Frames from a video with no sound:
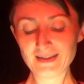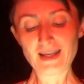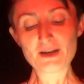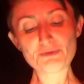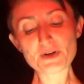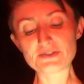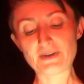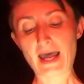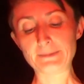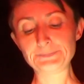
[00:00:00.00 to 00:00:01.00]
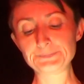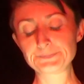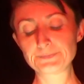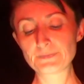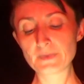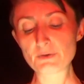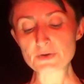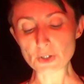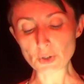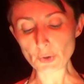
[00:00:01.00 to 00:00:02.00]
In front of Anne, there
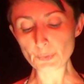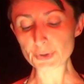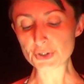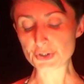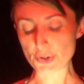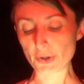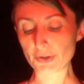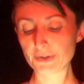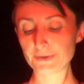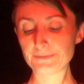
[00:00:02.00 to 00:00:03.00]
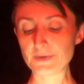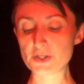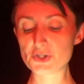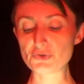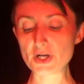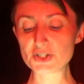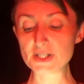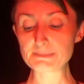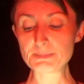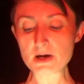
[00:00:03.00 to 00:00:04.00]
is a long wooden dock that
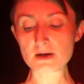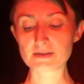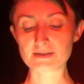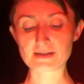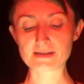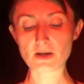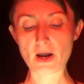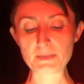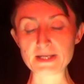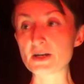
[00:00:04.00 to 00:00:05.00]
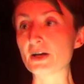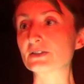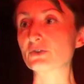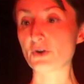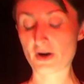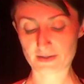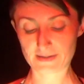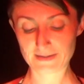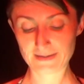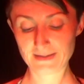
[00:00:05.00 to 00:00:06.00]
stretches past the slimy turtle
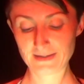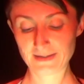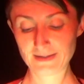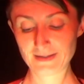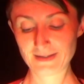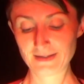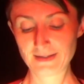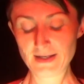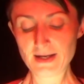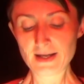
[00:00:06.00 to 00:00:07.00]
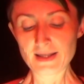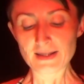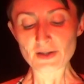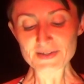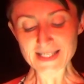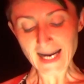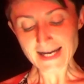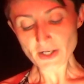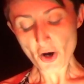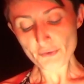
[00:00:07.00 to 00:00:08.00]
grass. There is a
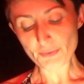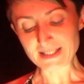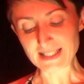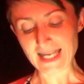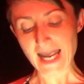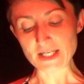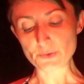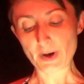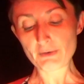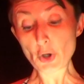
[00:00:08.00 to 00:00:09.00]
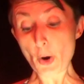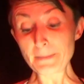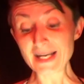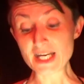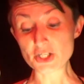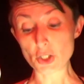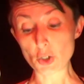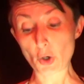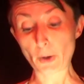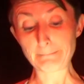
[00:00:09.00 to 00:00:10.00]
gate halfway to the end where a combination
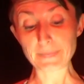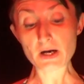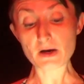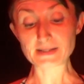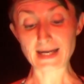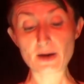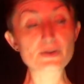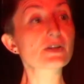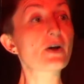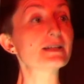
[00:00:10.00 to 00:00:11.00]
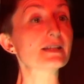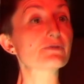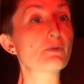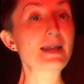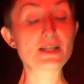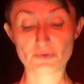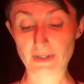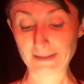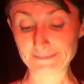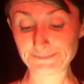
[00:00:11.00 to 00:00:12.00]
lock bars outsiders from entering.